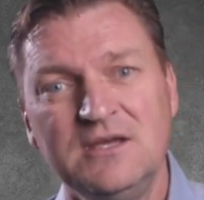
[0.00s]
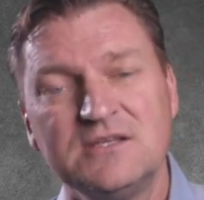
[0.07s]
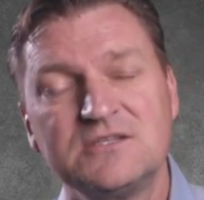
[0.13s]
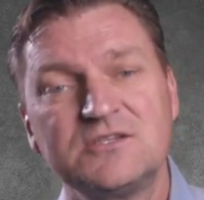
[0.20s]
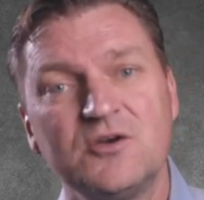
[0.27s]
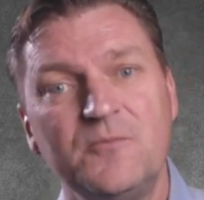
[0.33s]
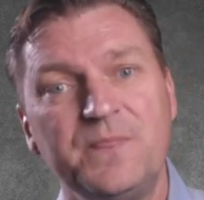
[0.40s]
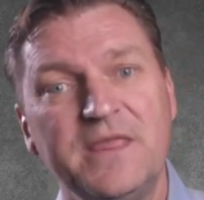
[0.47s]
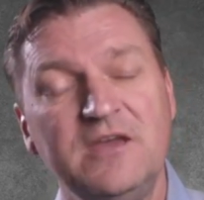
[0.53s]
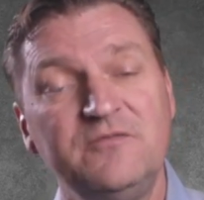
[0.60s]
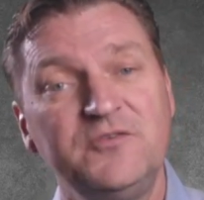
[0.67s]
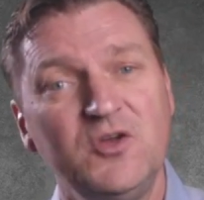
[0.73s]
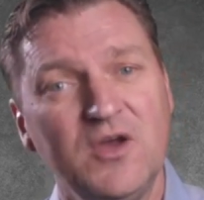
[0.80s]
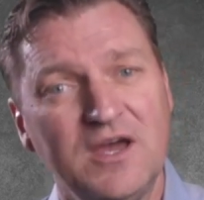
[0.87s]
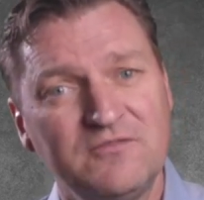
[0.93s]
So
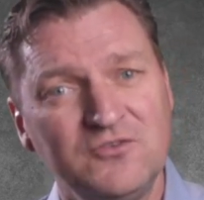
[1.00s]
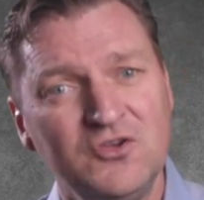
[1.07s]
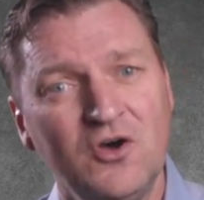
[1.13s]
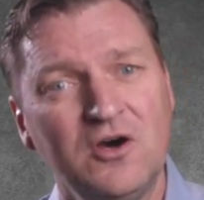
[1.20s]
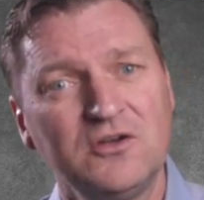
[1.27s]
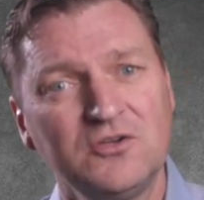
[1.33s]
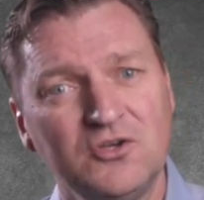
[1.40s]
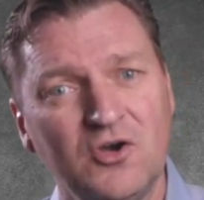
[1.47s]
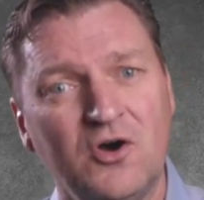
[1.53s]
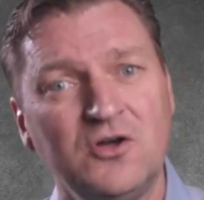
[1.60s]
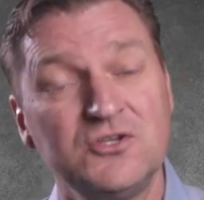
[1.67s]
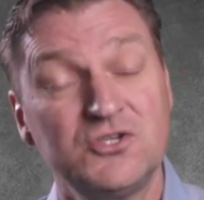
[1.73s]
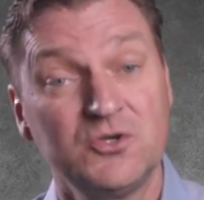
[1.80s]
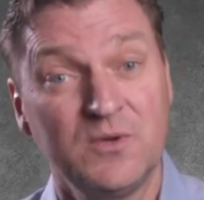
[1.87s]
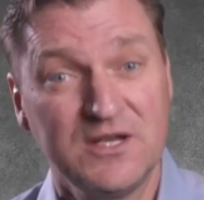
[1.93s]
if you have not
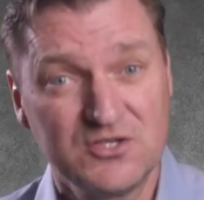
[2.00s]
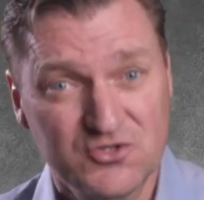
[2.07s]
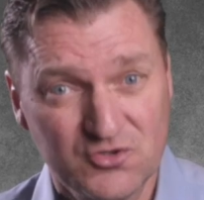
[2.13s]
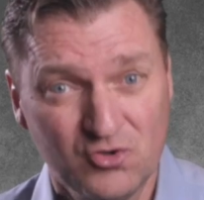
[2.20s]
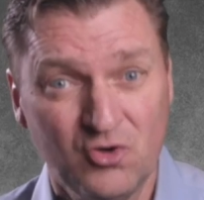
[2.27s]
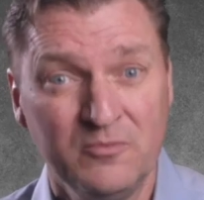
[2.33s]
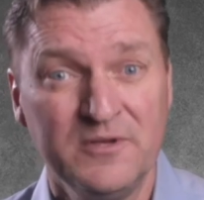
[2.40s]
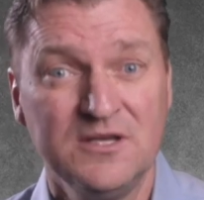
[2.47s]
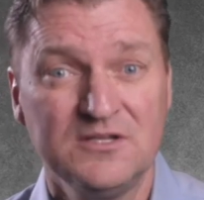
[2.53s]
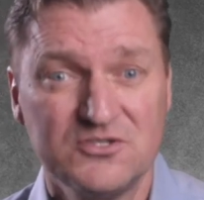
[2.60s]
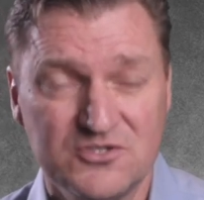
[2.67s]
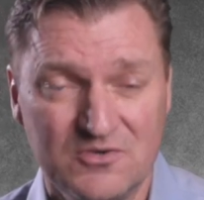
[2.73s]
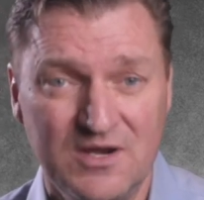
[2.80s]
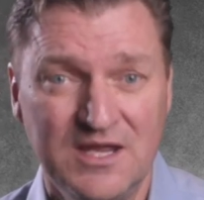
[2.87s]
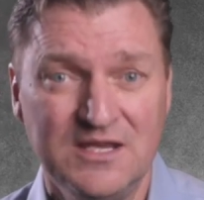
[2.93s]
gone to a
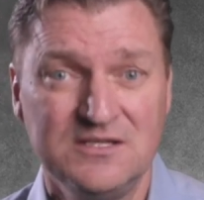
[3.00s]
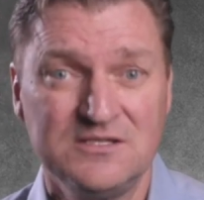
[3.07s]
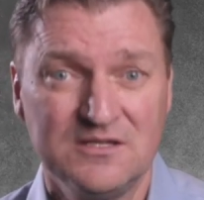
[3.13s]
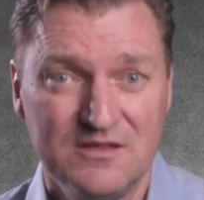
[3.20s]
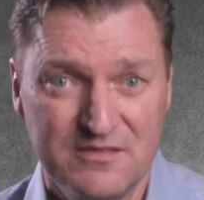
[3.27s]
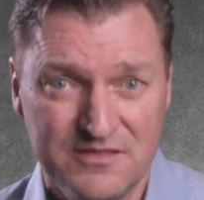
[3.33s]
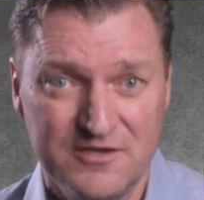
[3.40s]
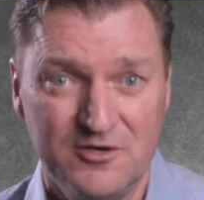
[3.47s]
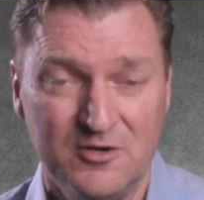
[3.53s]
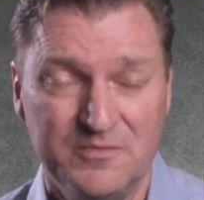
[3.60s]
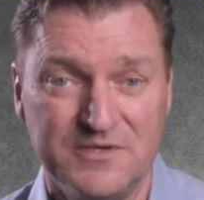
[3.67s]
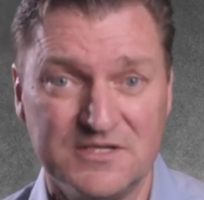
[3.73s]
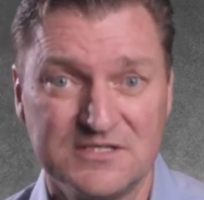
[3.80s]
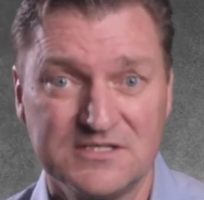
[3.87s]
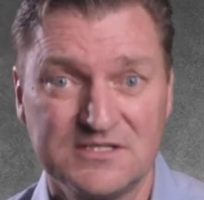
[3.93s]
trauma-trained
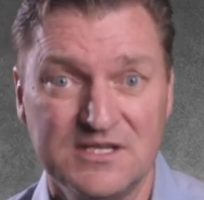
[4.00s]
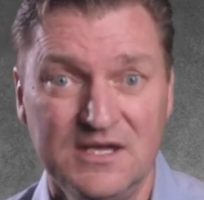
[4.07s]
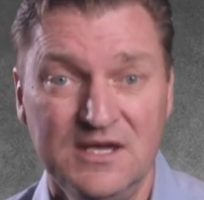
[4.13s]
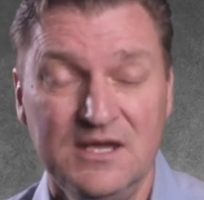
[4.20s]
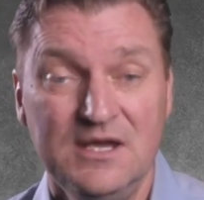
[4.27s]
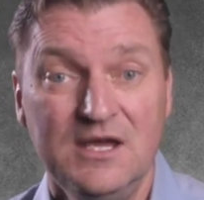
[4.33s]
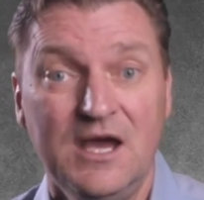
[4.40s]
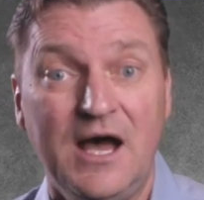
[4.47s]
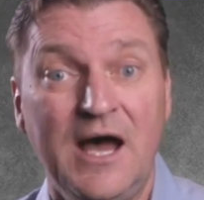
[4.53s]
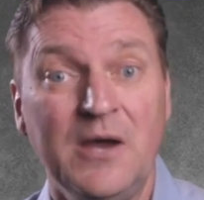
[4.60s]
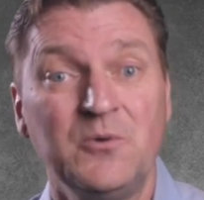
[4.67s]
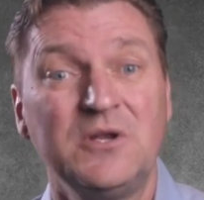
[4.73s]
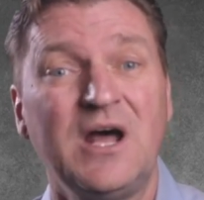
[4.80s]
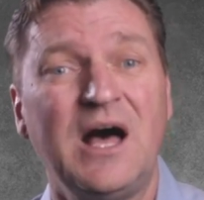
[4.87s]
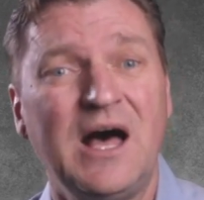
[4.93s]
therapist, I
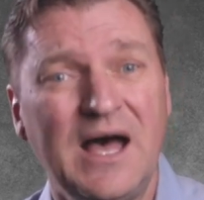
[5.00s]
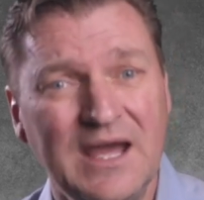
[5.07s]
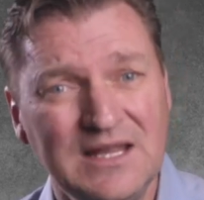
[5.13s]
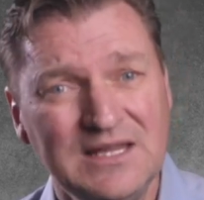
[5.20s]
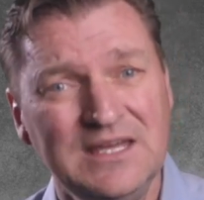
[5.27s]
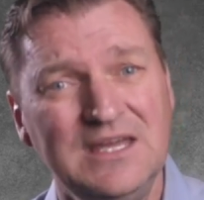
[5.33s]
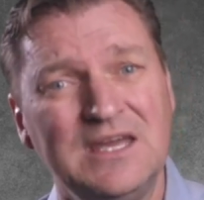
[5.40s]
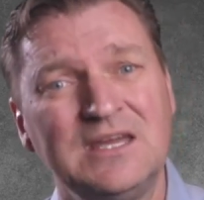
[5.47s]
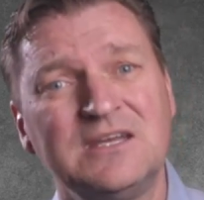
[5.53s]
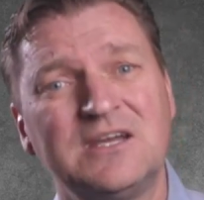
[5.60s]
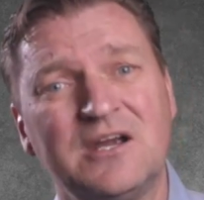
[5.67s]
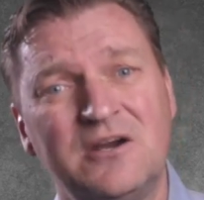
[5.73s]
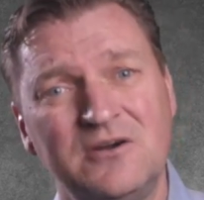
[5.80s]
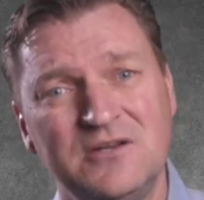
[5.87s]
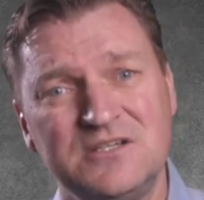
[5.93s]
would highly
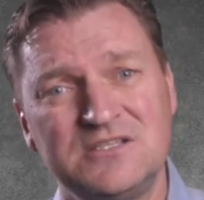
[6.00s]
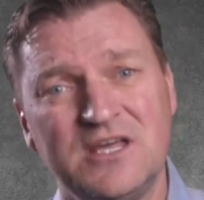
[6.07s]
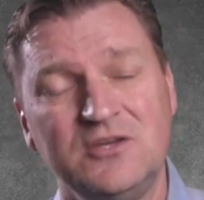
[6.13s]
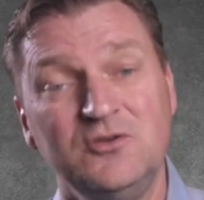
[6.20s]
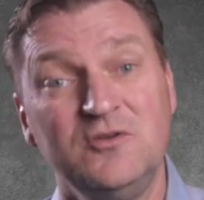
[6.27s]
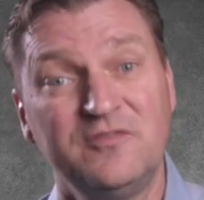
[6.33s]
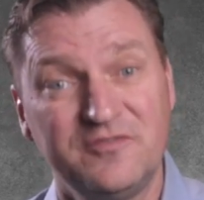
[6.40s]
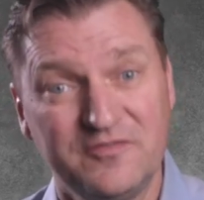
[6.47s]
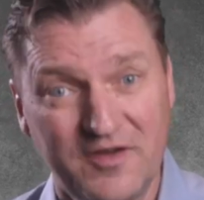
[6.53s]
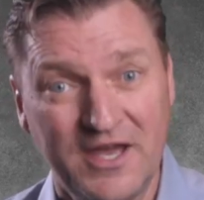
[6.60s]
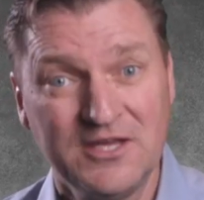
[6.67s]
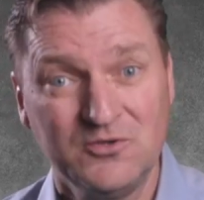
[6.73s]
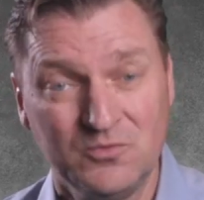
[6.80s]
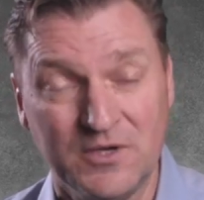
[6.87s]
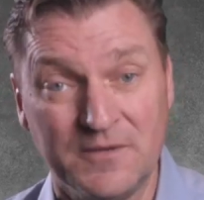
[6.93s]
encourage that you
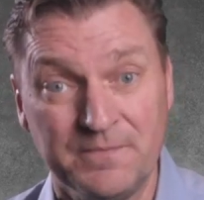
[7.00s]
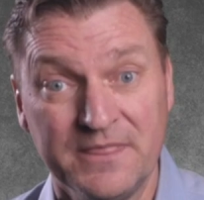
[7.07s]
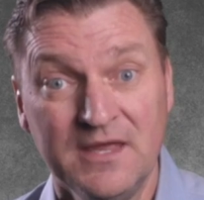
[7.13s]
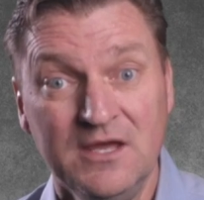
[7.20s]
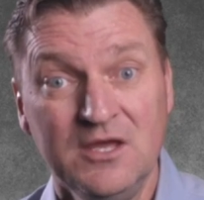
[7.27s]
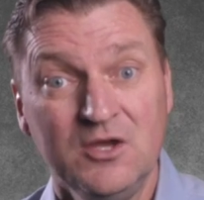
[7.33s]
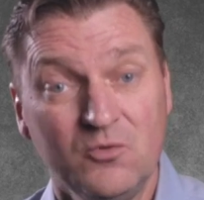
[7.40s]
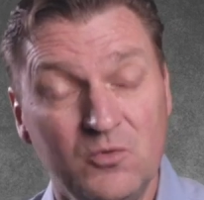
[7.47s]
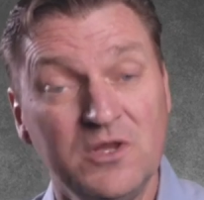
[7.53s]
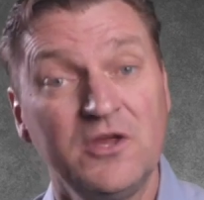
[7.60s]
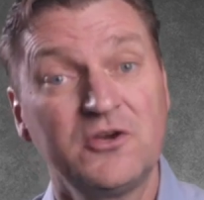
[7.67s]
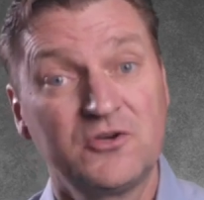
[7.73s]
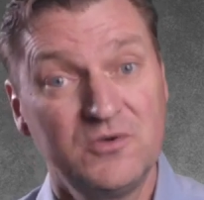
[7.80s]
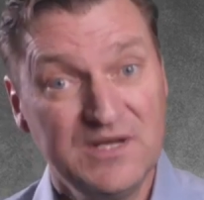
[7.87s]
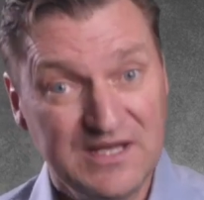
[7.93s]
find one. Willow
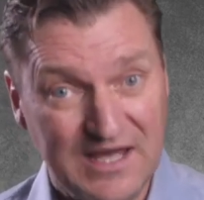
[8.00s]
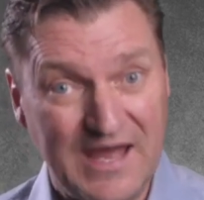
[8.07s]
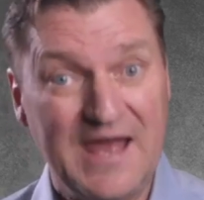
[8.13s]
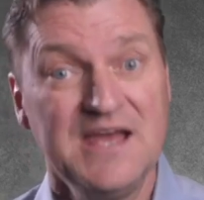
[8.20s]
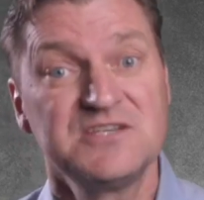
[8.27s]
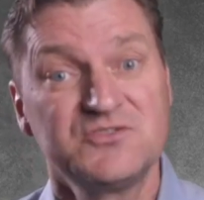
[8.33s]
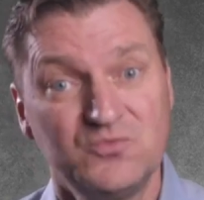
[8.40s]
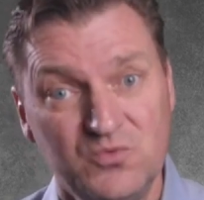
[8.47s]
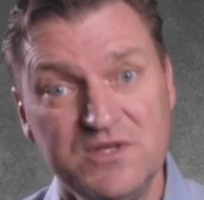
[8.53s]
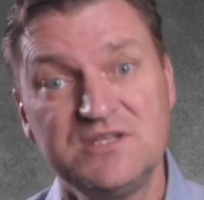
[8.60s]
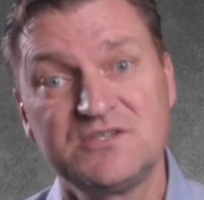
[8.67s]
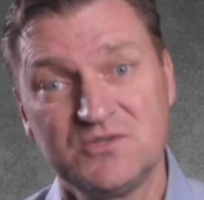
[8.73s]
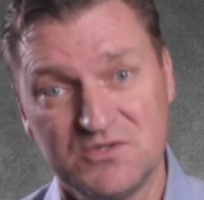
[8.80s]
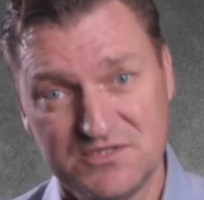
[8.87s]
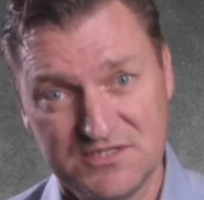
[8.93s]
Creek has
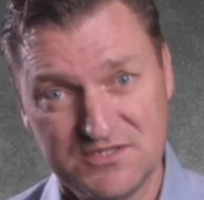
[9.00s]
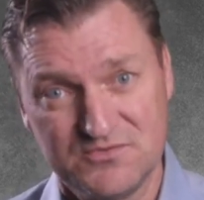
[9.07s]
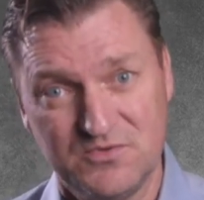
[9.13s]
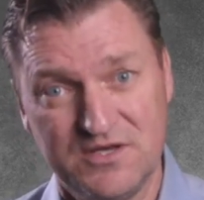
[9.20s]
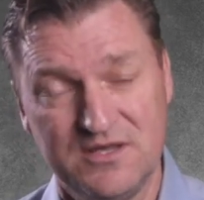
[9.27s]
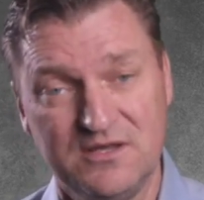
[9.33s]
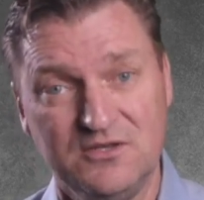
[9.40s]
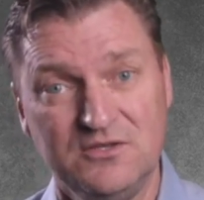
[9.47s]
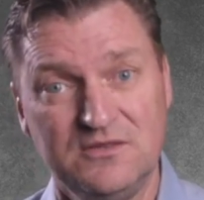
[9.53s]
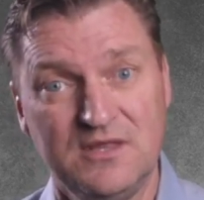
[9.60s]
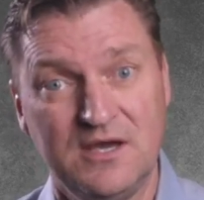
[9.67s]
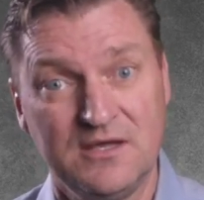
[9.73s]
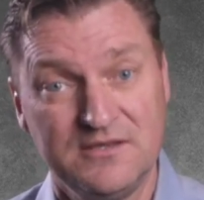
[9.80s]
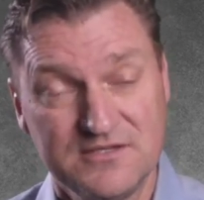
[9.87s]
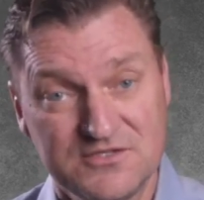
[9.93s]
resources where
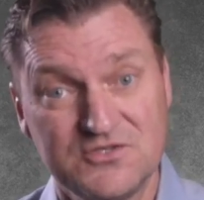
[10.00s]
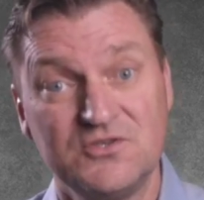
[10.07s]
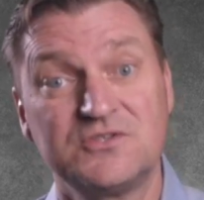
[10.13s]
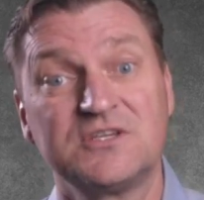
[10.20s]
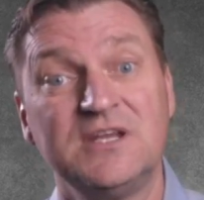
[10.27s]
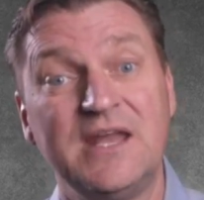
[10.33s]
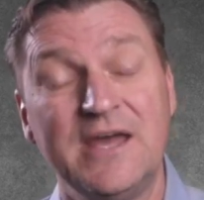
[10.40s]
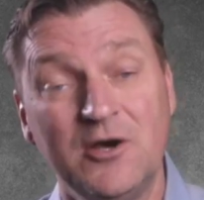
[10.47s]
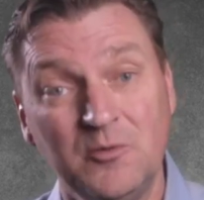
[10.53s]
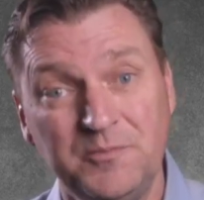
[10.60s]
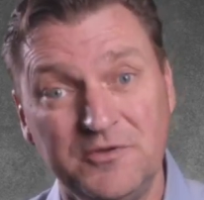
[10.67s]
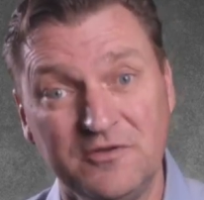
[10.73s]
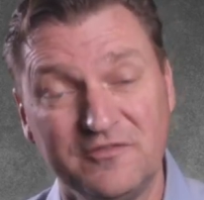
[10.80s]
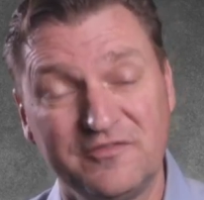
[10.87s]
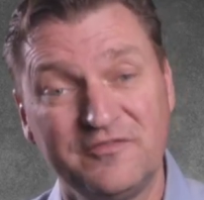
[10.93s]
this church can help
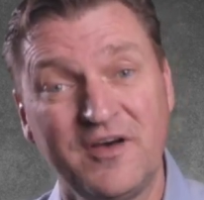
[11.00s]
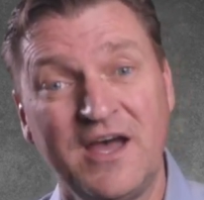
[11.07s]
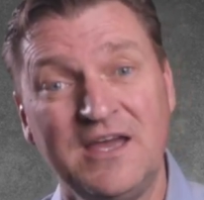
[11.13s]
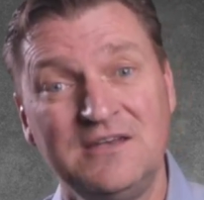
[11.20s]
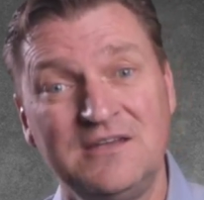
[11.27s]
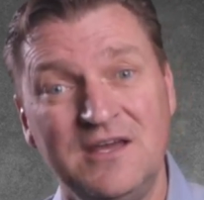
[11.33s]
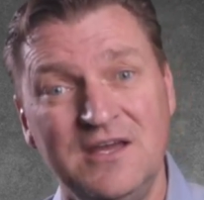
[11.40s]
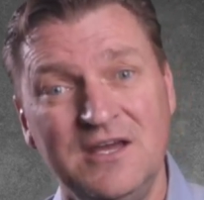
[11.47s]
you find